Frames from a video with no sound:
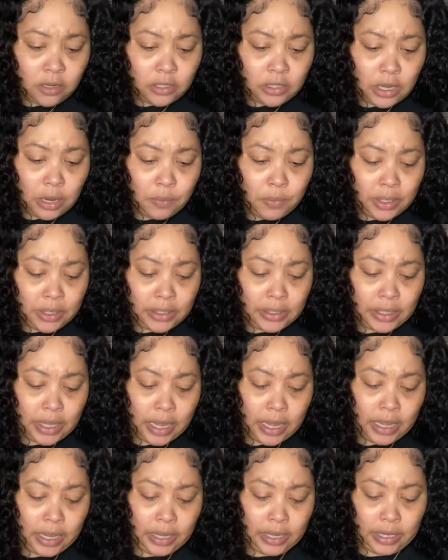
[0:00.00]
I want to
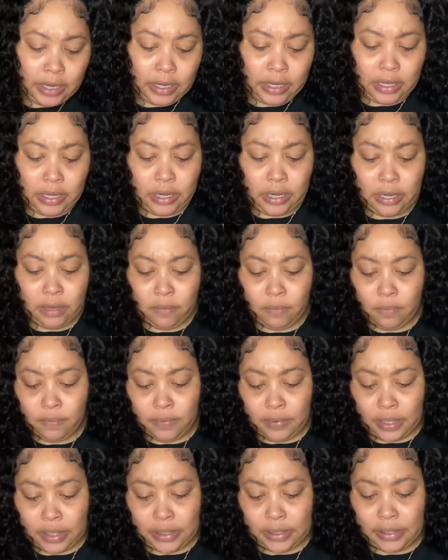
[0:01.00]
say, and then
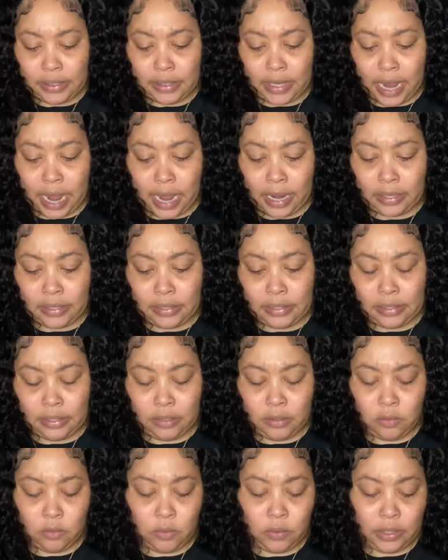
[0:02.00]
plus tax
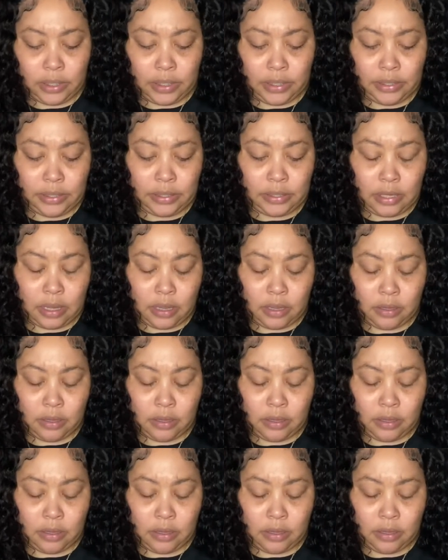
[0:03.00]
it was